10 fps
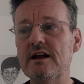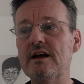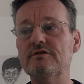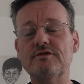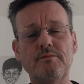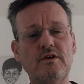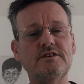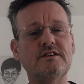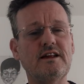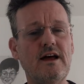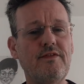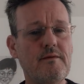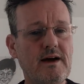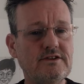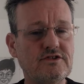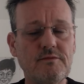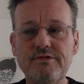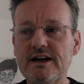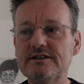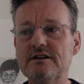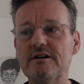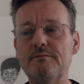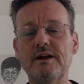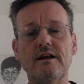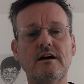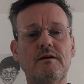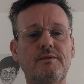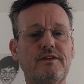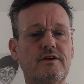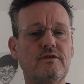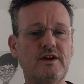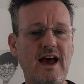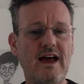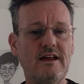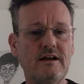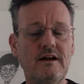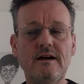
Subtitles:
It was reported then, the mainstream press started picking it up in the UK.